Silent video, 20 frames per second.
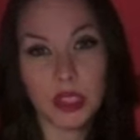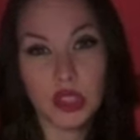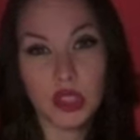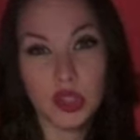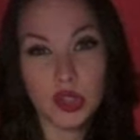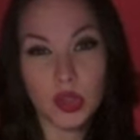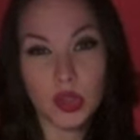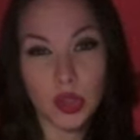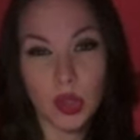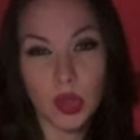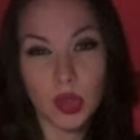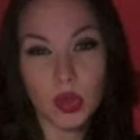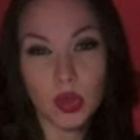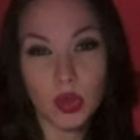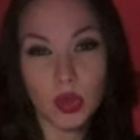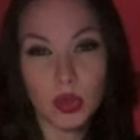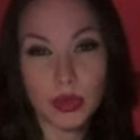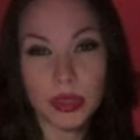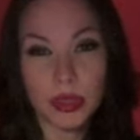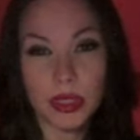
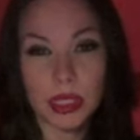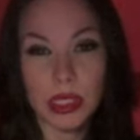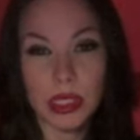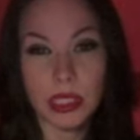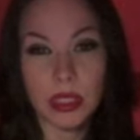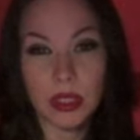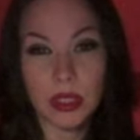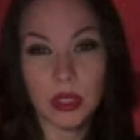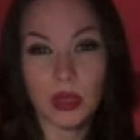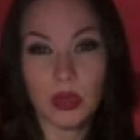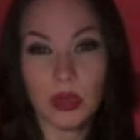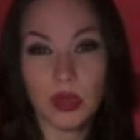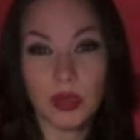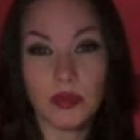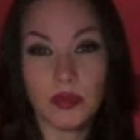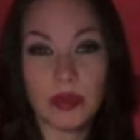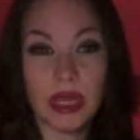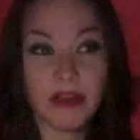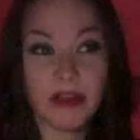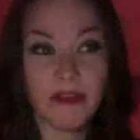So, you know, you
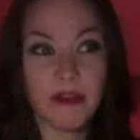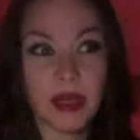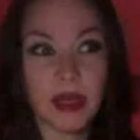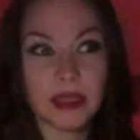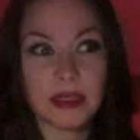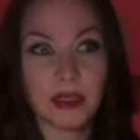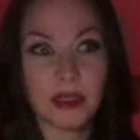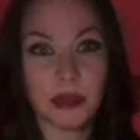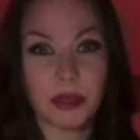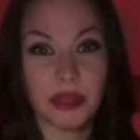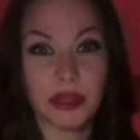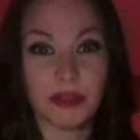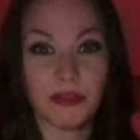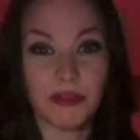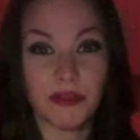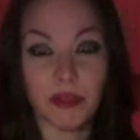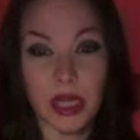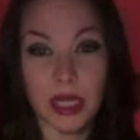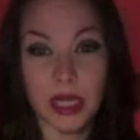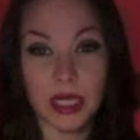may find something
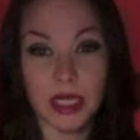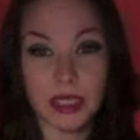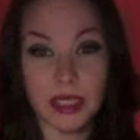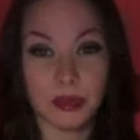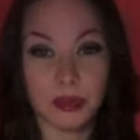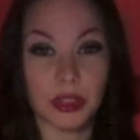fun,